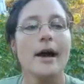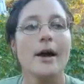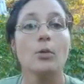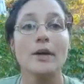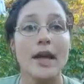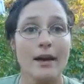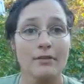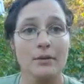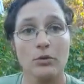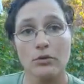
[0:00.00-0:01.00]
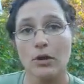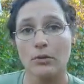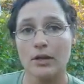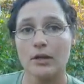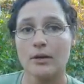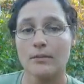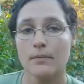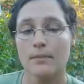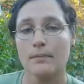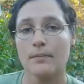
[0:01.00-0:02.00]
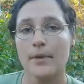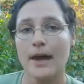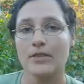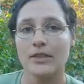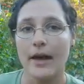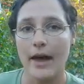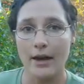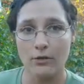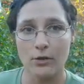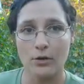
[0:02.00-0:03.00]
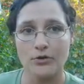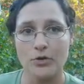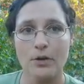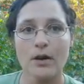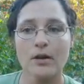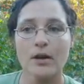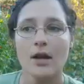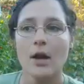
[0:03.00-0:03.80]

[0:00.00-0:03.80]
We have them growing at the agriculture park.